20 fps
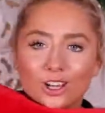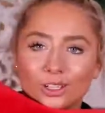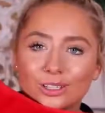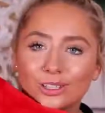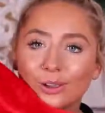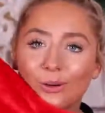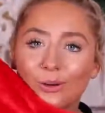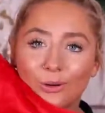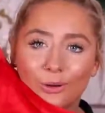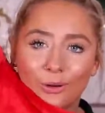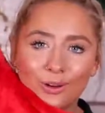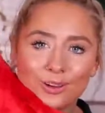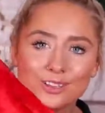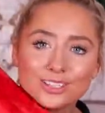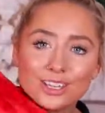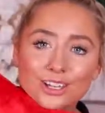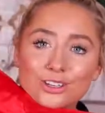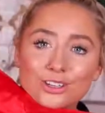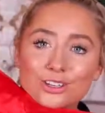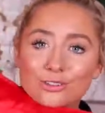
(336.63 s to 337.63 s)

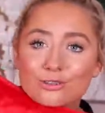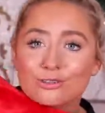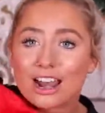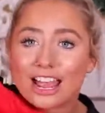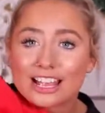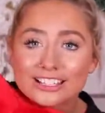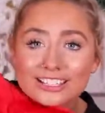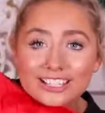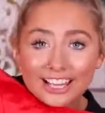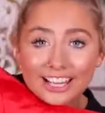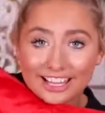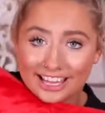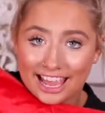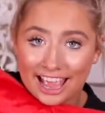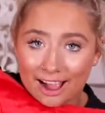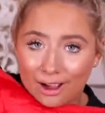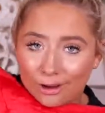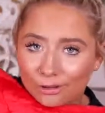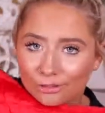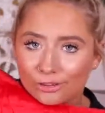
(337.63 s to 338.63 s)
Claus dressing
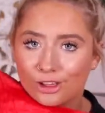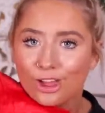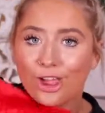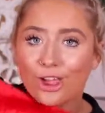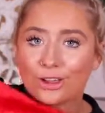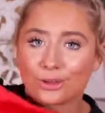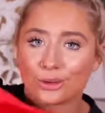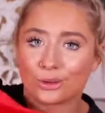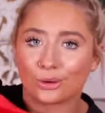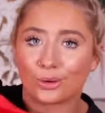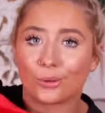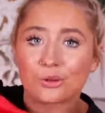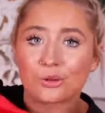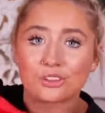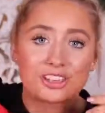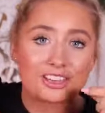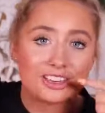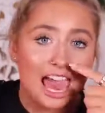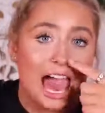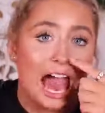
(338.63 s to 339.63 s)
gown. You can
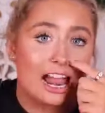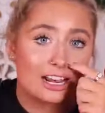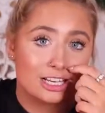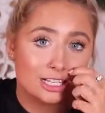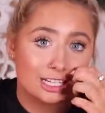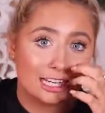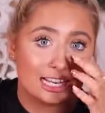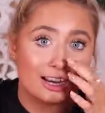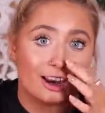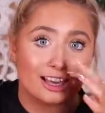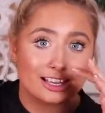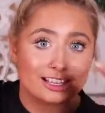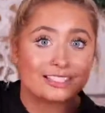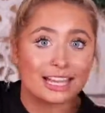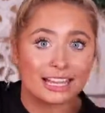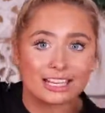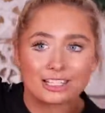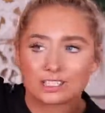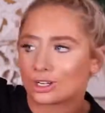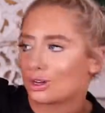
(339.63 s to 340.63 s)
also get actually like
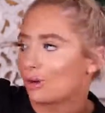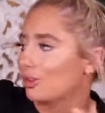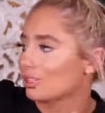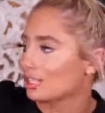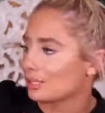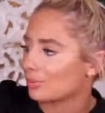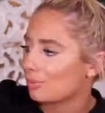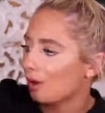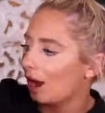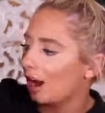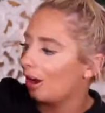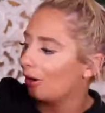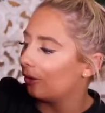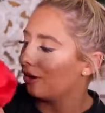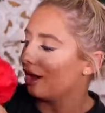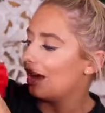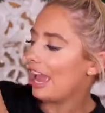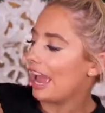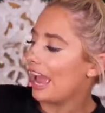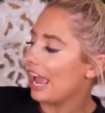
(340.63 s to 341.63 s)
Santa Claus as
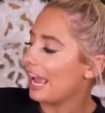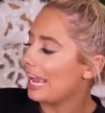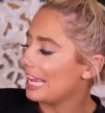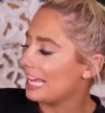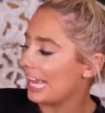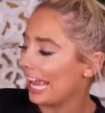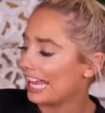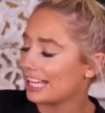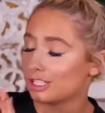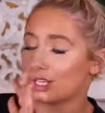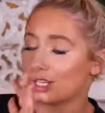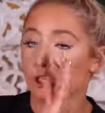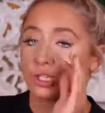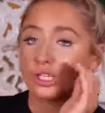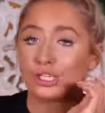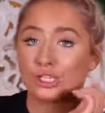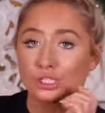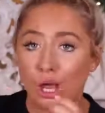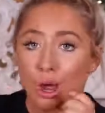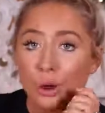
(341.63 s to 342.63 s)
well. It is
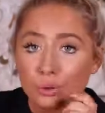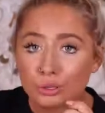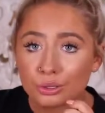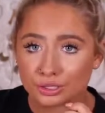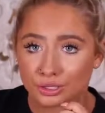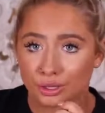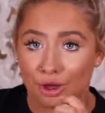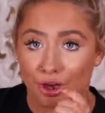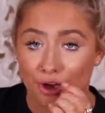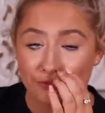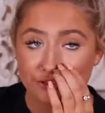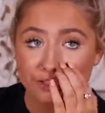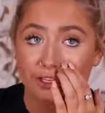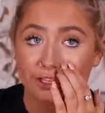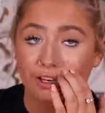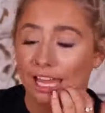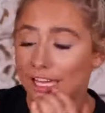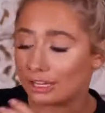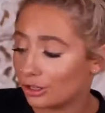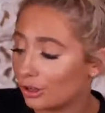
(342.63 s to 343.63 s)
so soft.
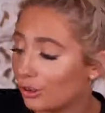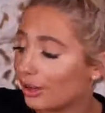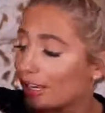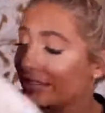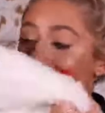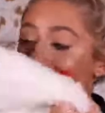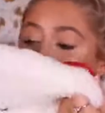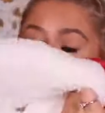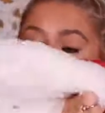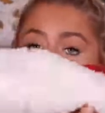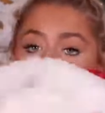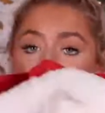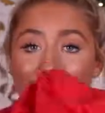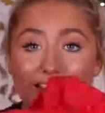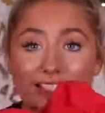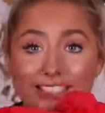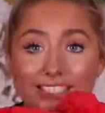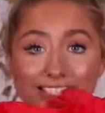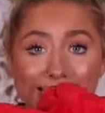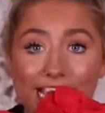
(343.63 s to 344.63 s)
Like you
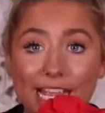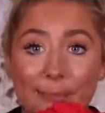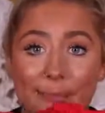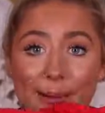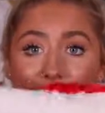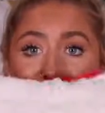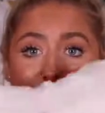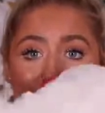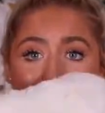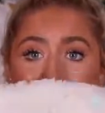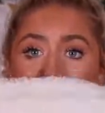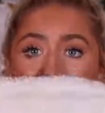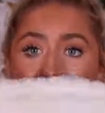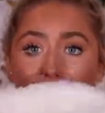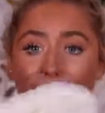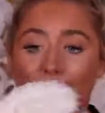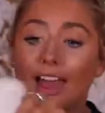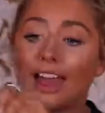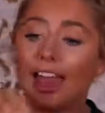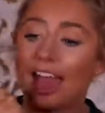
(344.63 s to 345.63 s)
can see by looking at
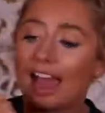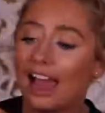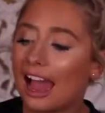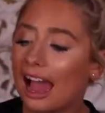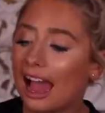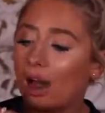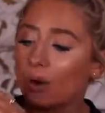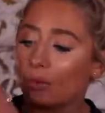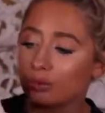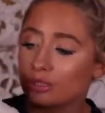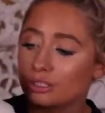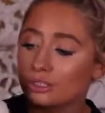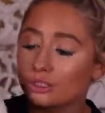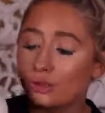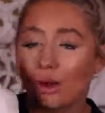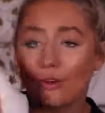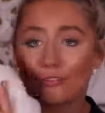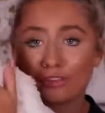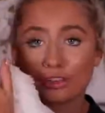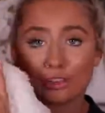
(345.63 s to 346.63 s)
it how
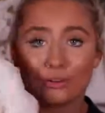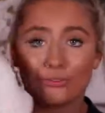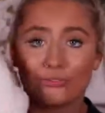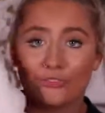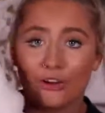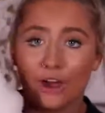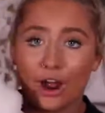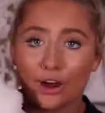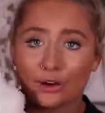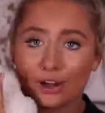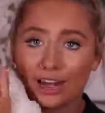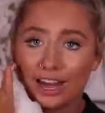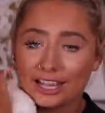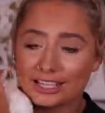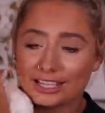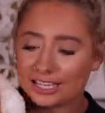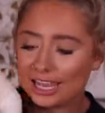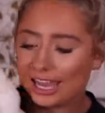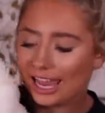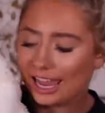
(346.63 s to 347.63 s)
soft the fur
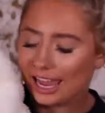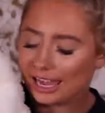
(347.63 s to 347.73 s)
is.